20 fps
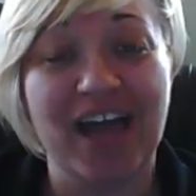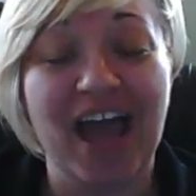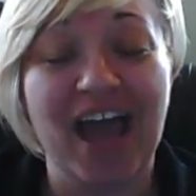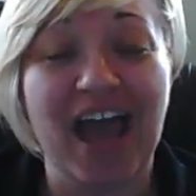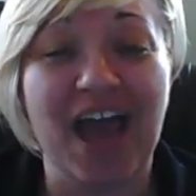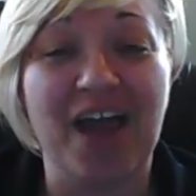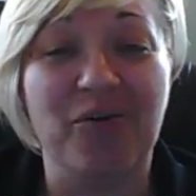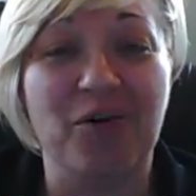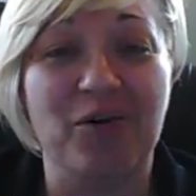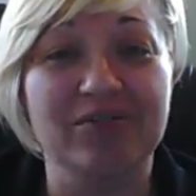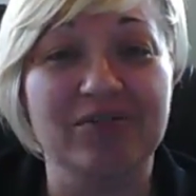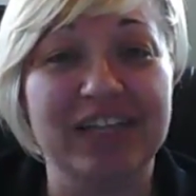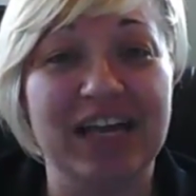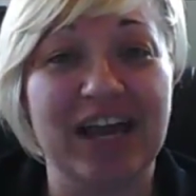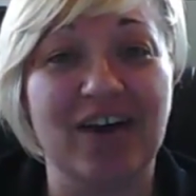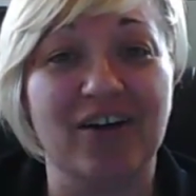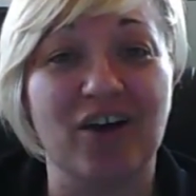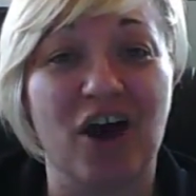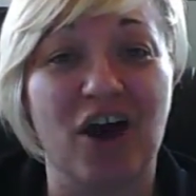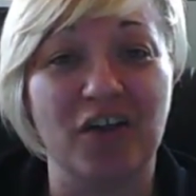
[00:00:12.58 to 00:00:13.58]
I wrote
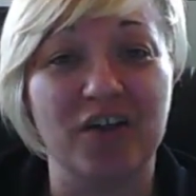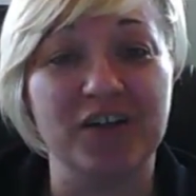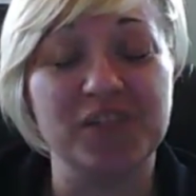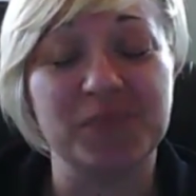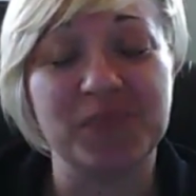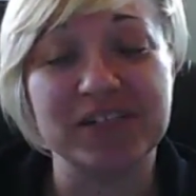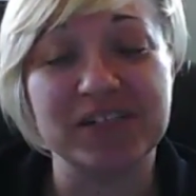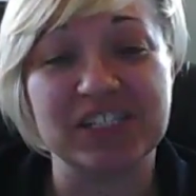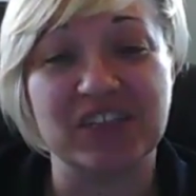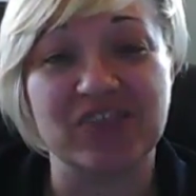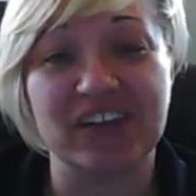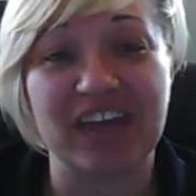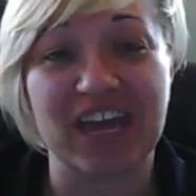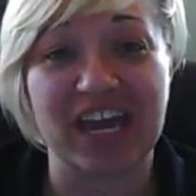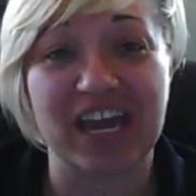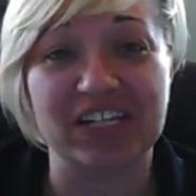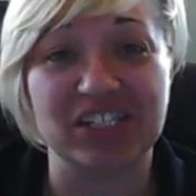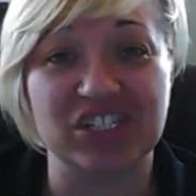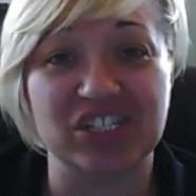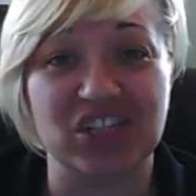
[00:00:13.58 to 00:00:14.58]
down all the
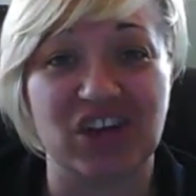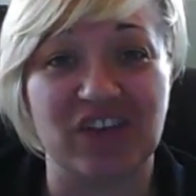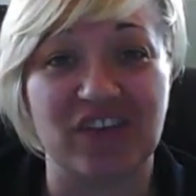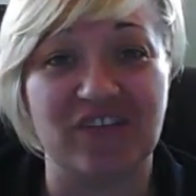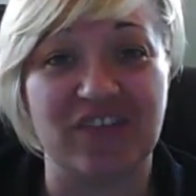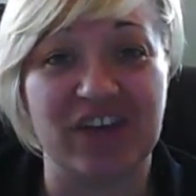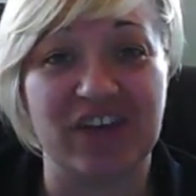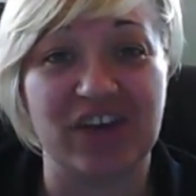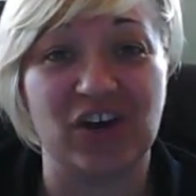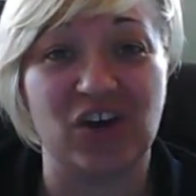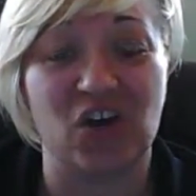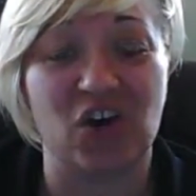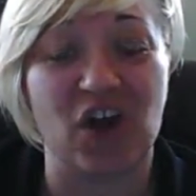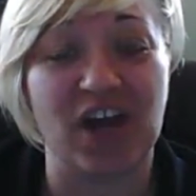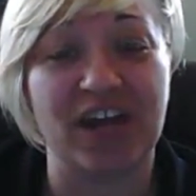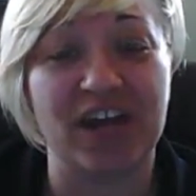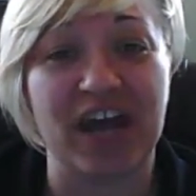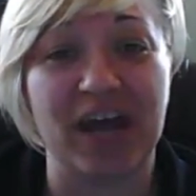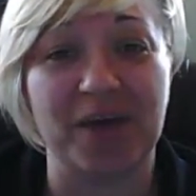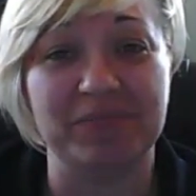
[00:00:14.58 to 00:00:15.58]
specifications on the vehicle
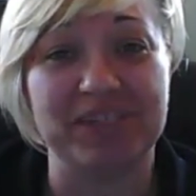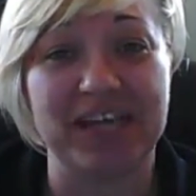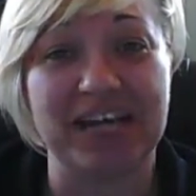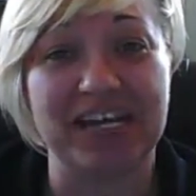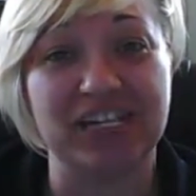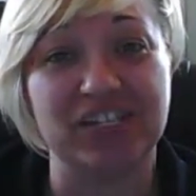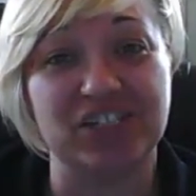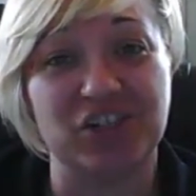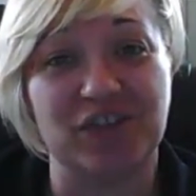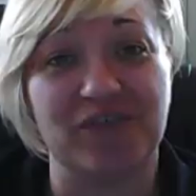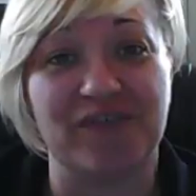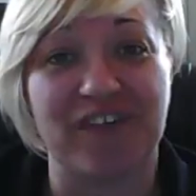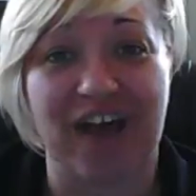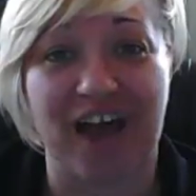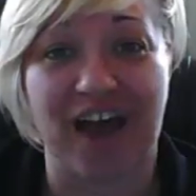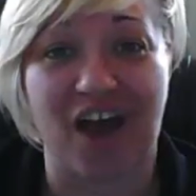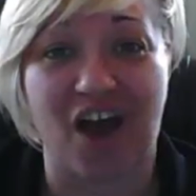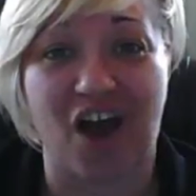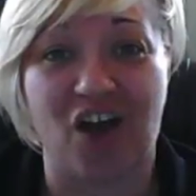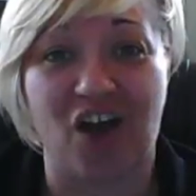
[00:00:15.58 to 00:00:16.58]
and updated your
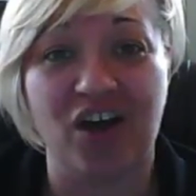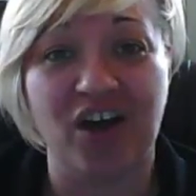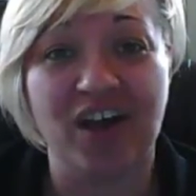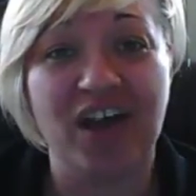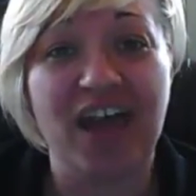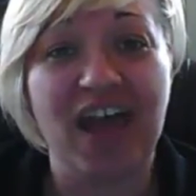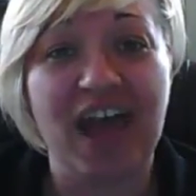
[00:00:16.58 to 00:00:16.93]
file,